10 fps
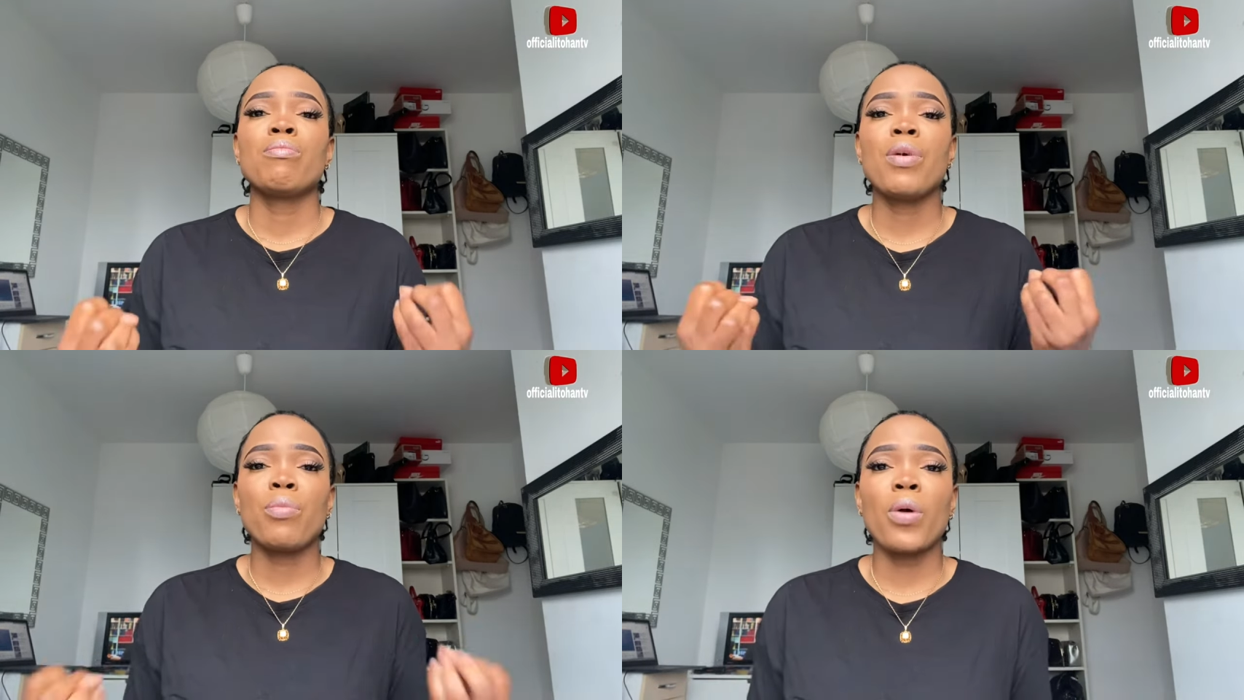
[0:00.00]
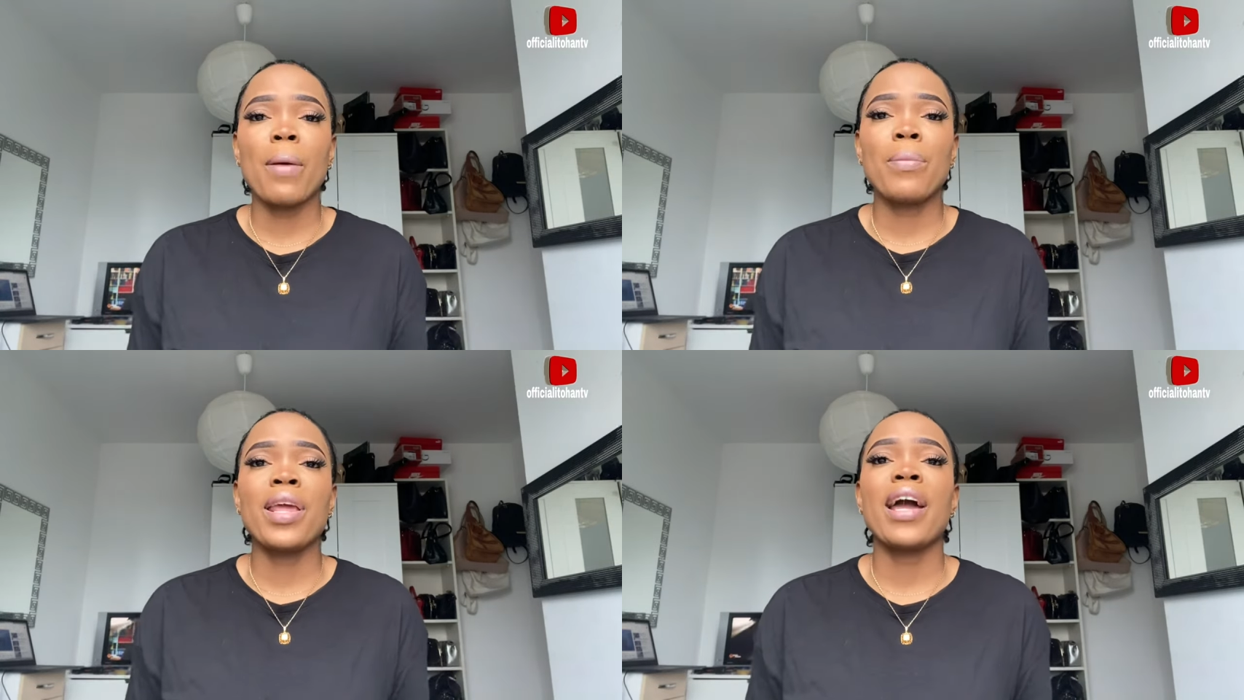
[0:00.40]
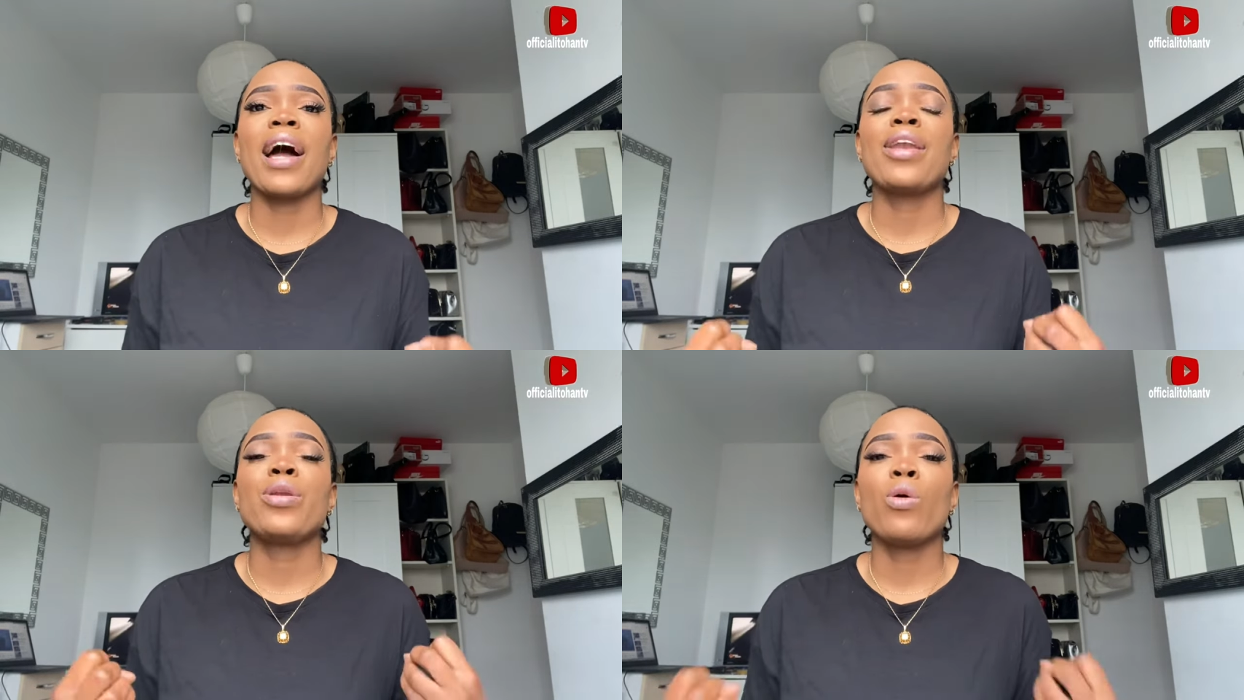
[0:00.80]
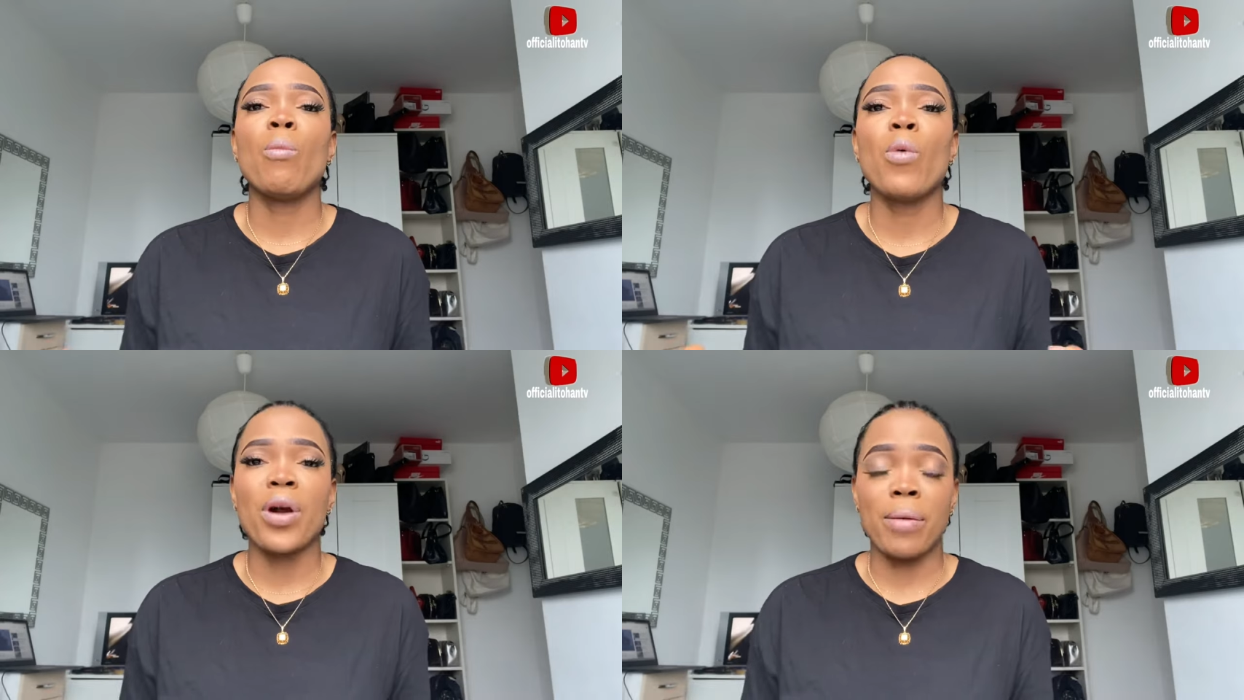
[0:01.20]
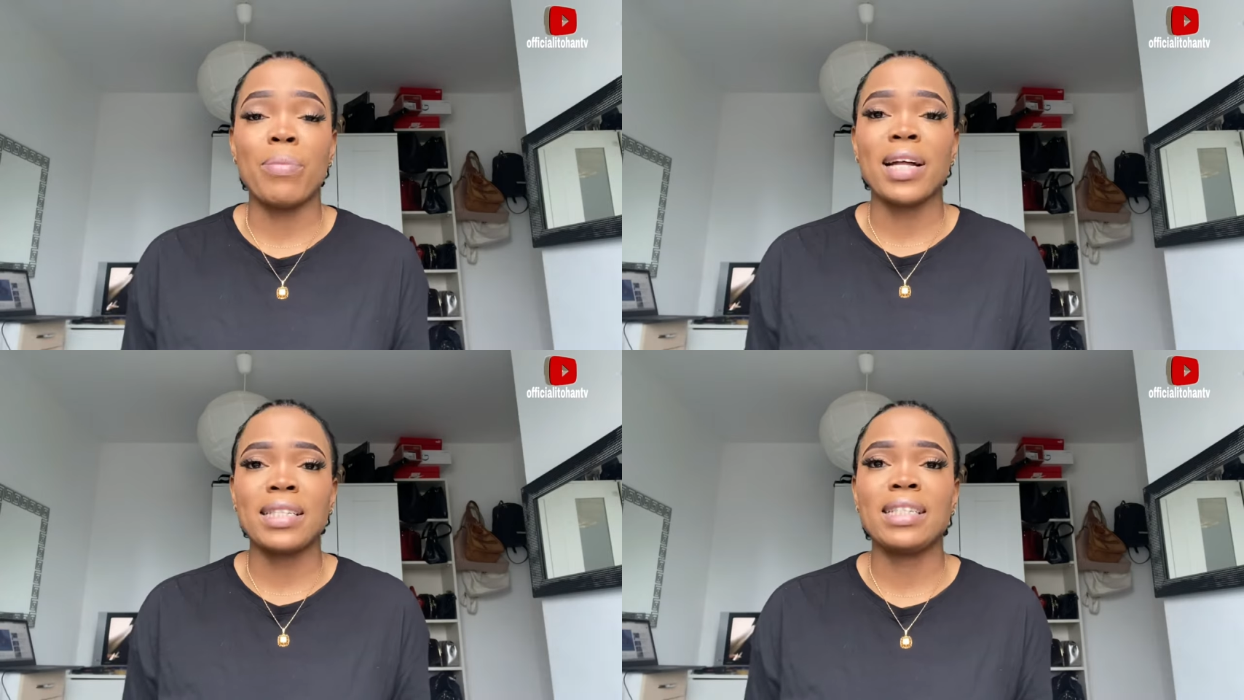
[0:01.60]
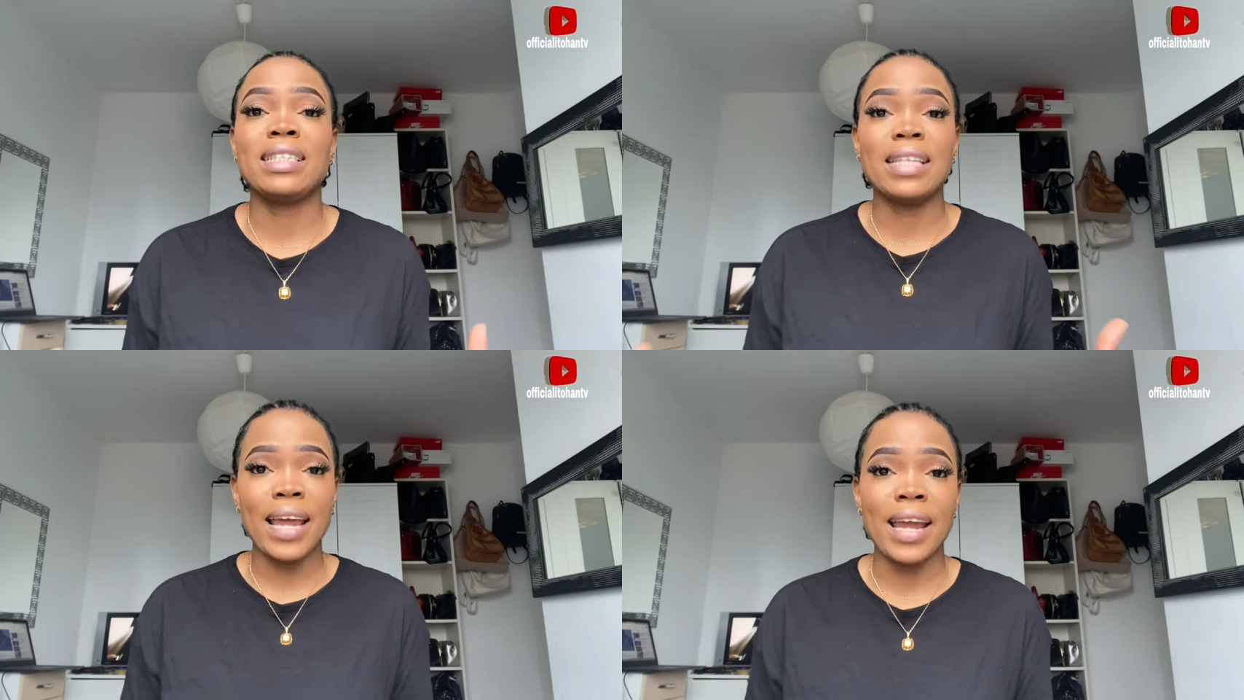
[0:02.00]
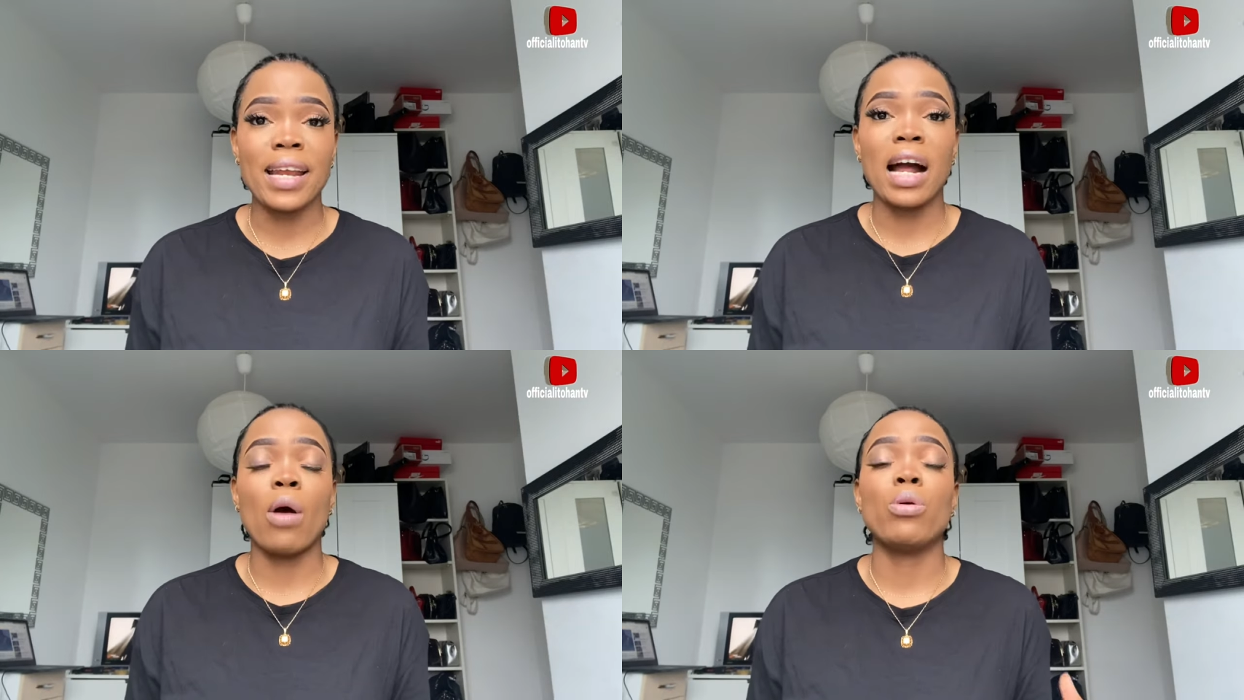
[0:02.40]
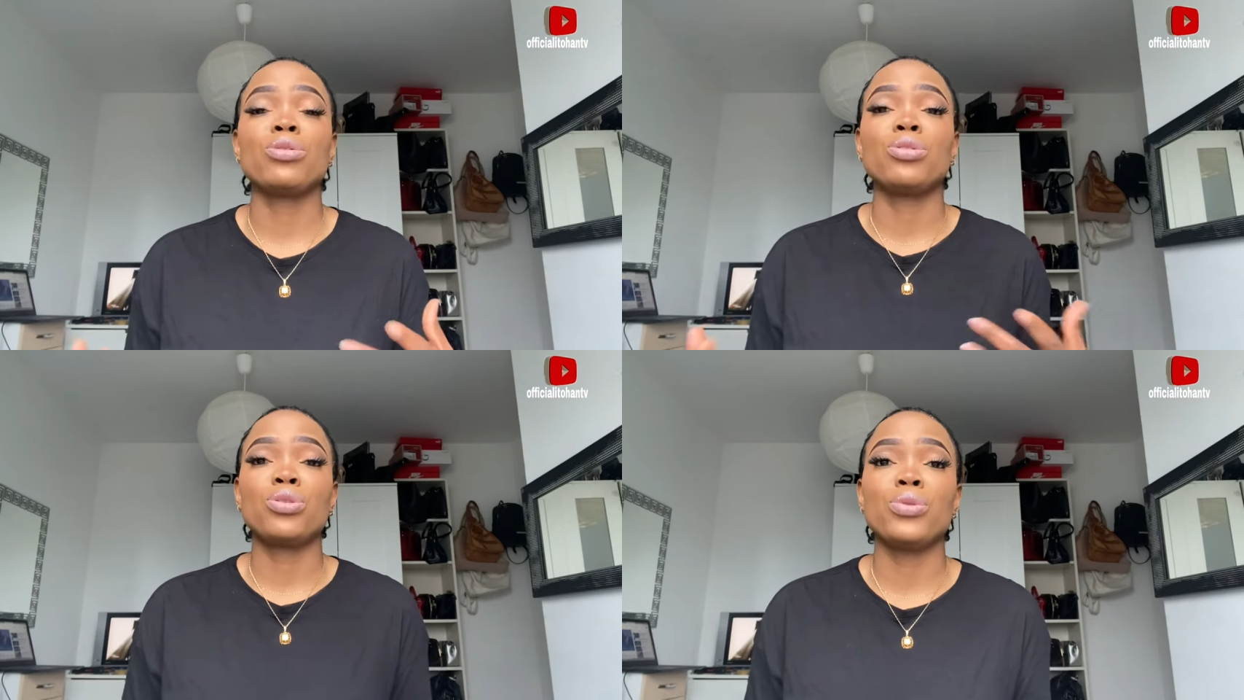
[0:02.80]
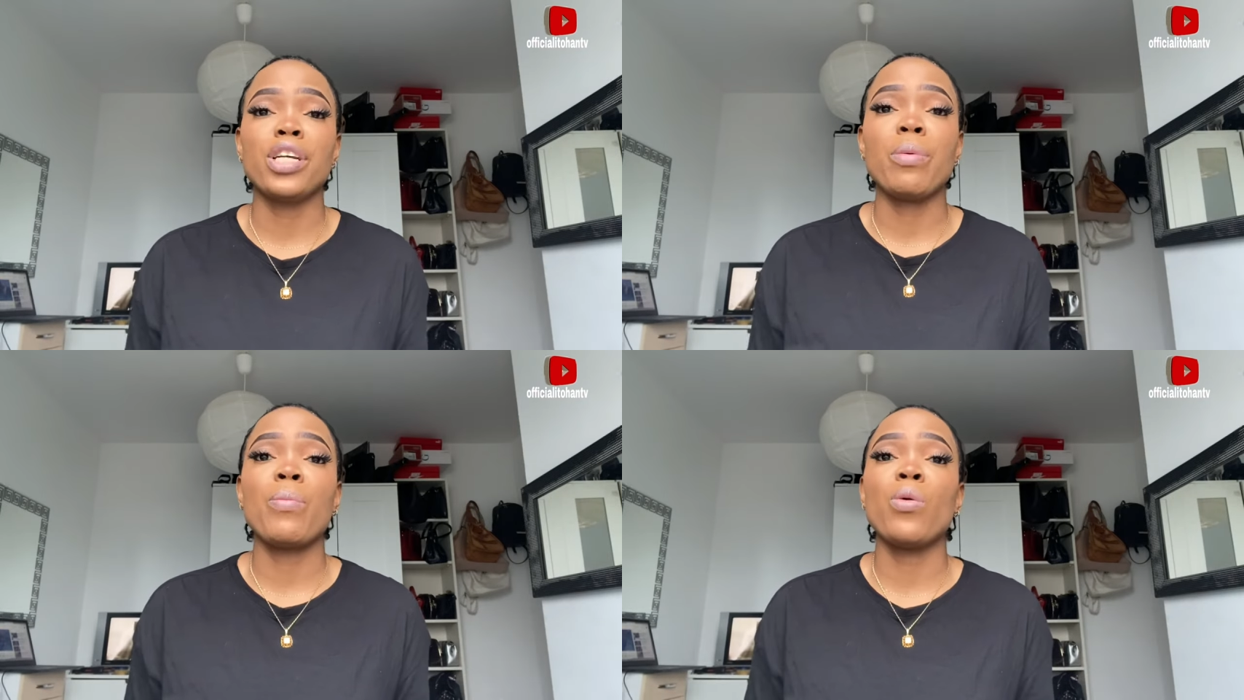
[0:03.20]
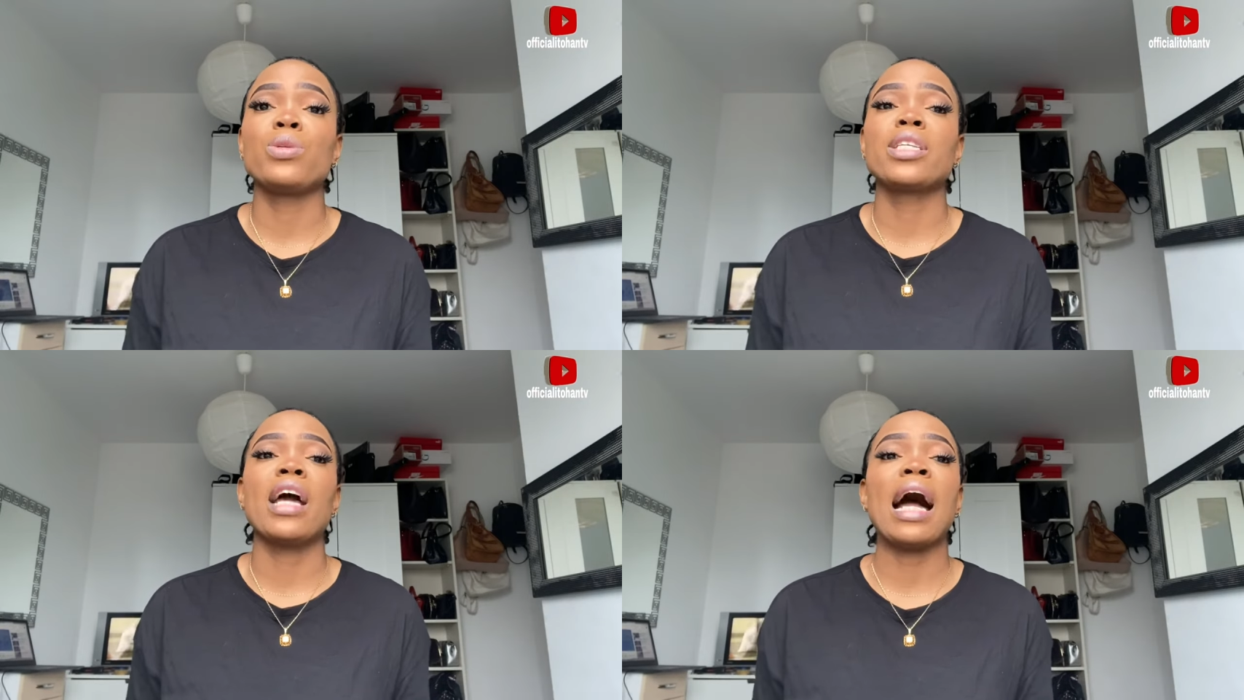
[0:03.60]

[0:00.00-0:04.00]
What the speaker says: probably I know more about it, then I want to do it, people will say,